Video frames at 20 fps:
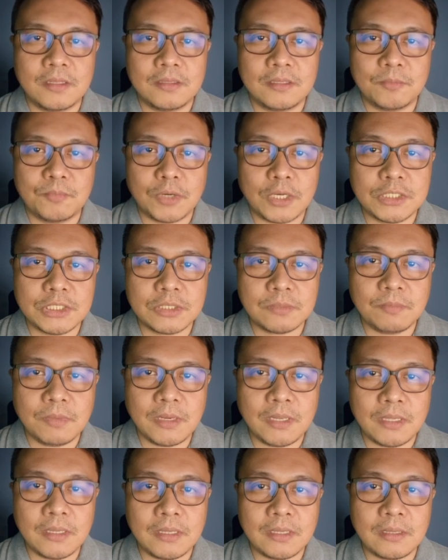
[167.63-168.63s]
The project
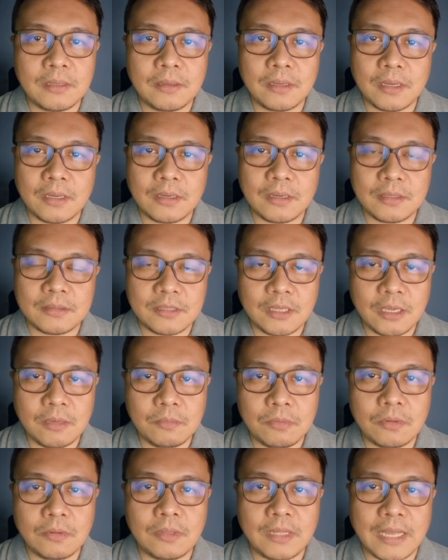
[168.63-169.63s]
billing
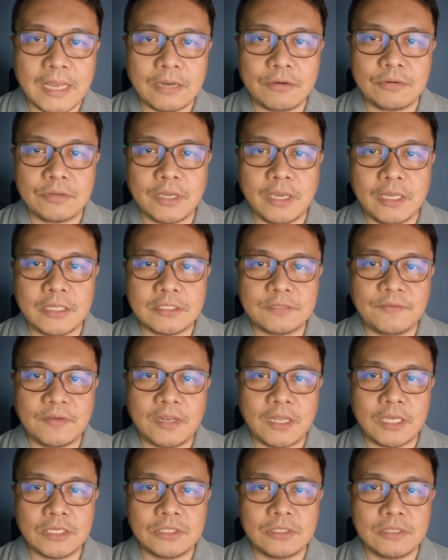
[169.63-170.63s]
table aggregates
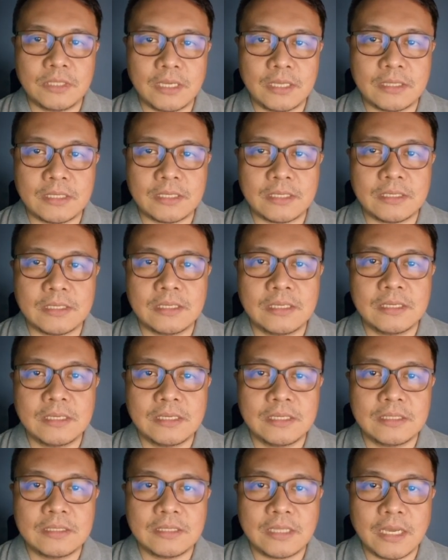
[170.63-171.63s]
financial data
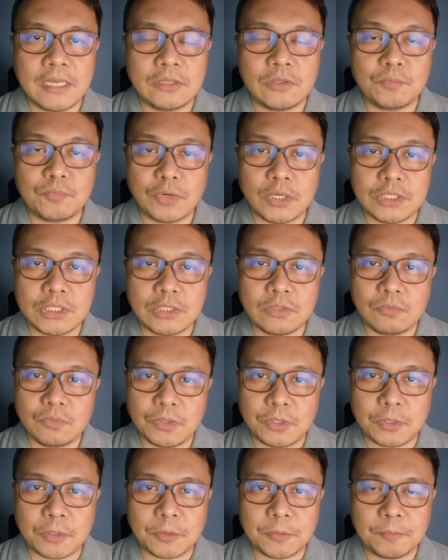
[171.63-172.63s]
tied to project
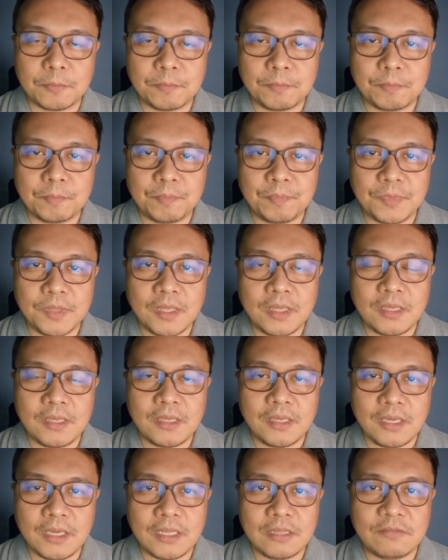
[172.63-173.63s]
work.
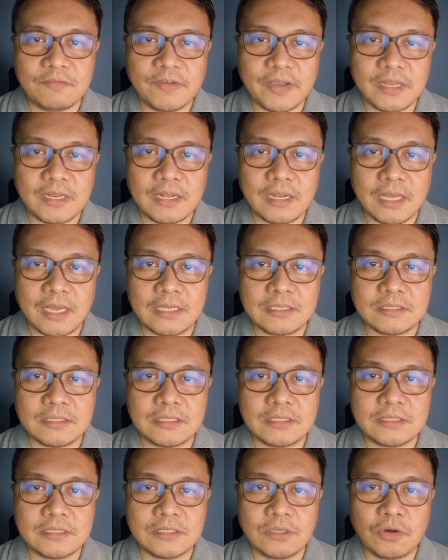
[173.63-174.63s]
It
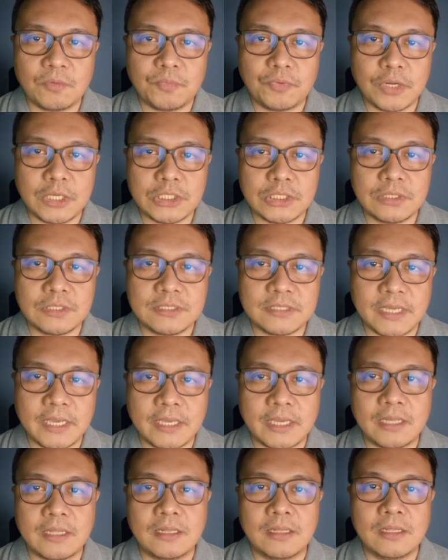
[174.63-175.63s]
finalizes the operational
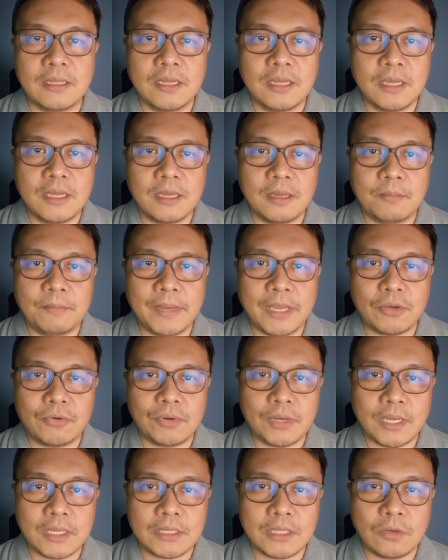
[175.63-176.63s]
cycle by
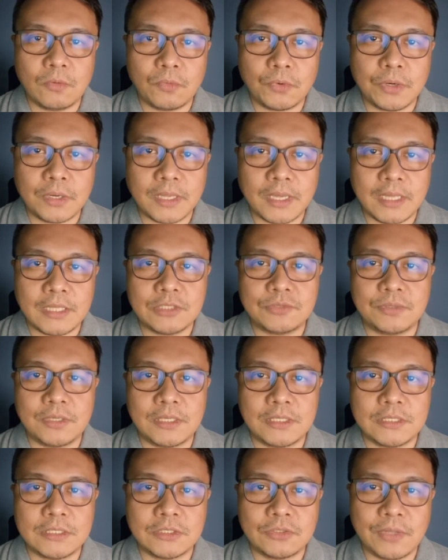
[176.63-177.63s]
connecting work
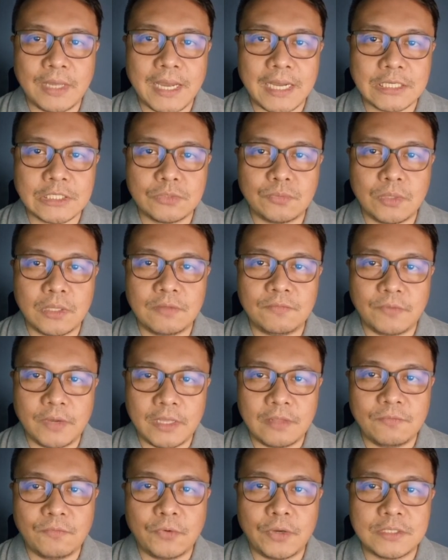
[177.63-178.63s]
entries to actual
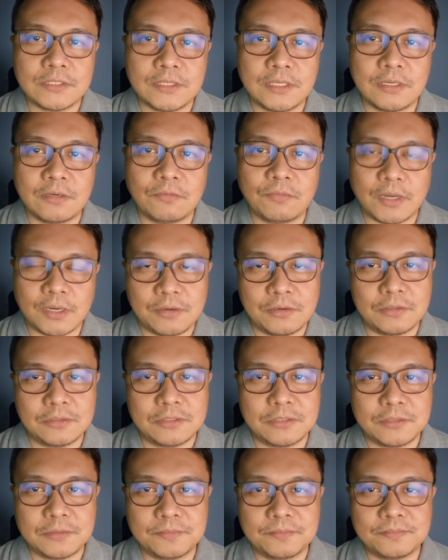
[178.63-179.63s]
invoicing
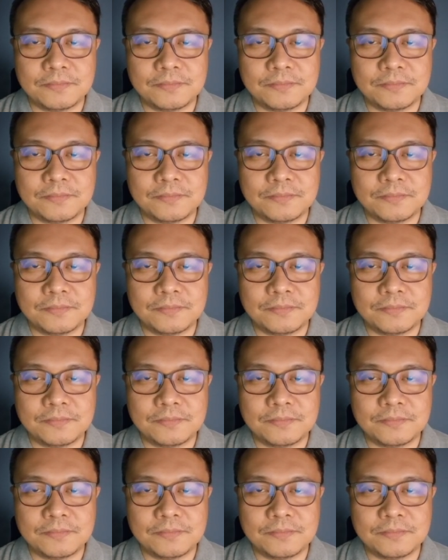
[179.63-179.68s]
records.